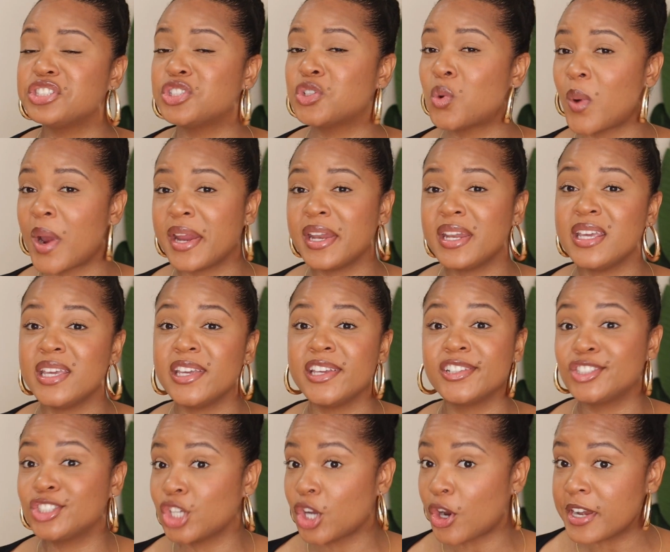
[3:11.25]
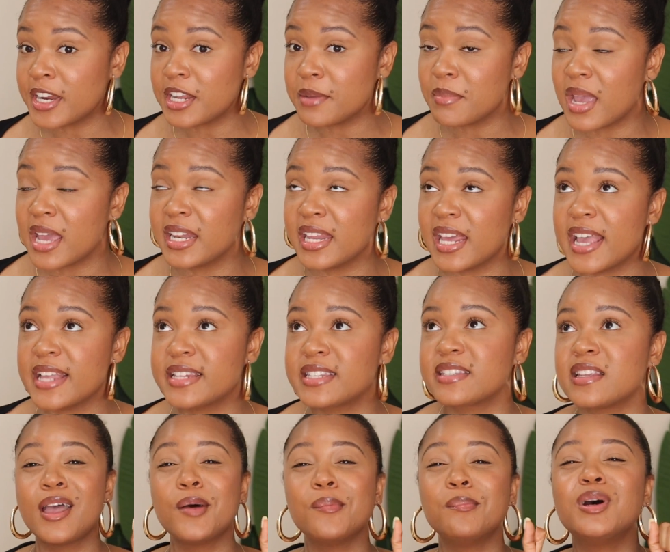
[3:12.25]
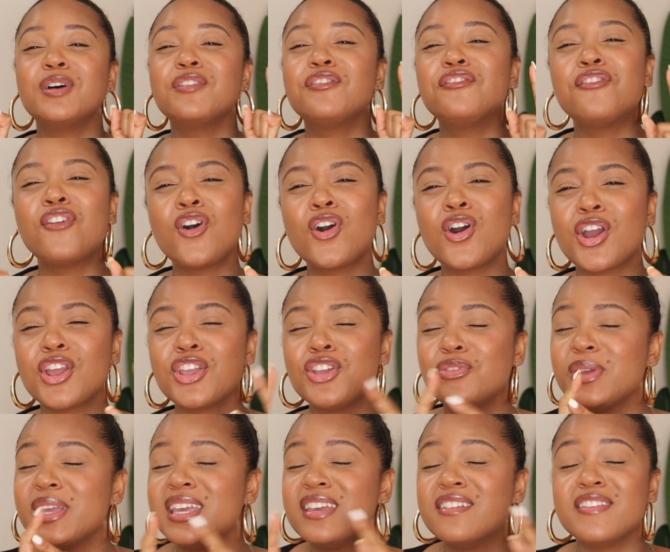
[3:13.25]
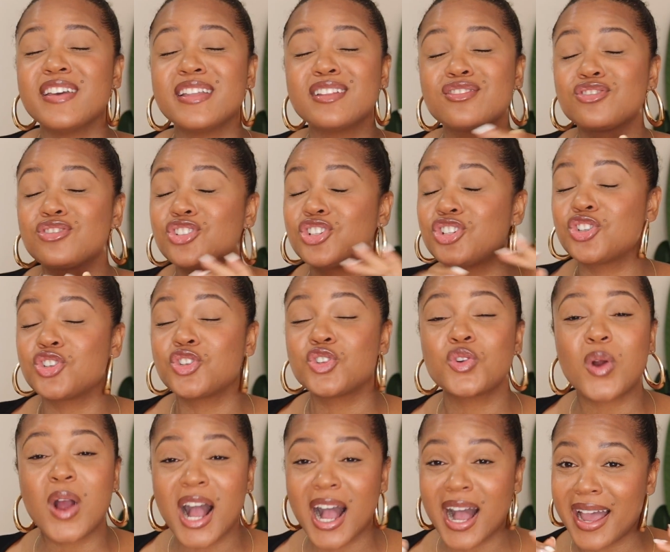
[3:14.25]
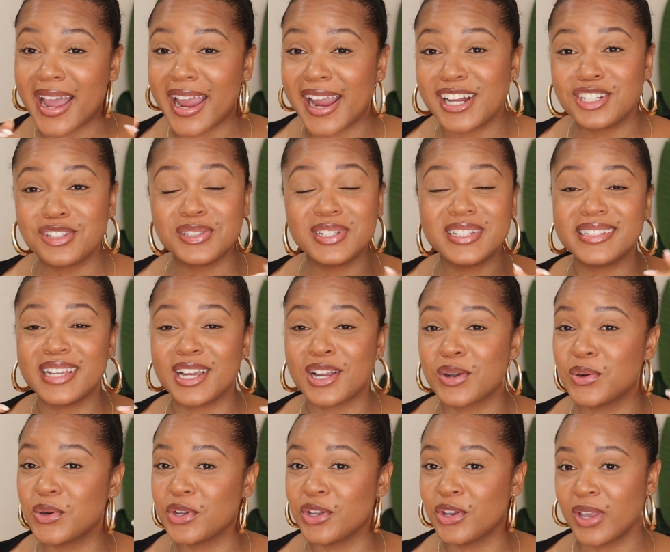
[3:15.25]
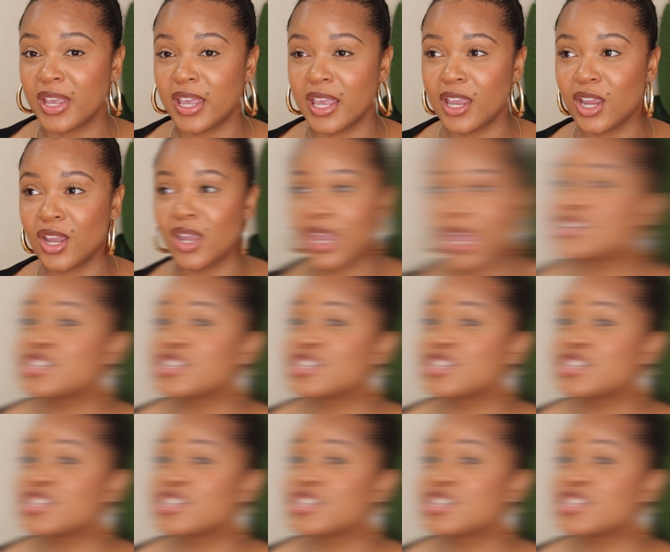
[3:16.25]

20, 30 minutes before you even try to detangle your hair.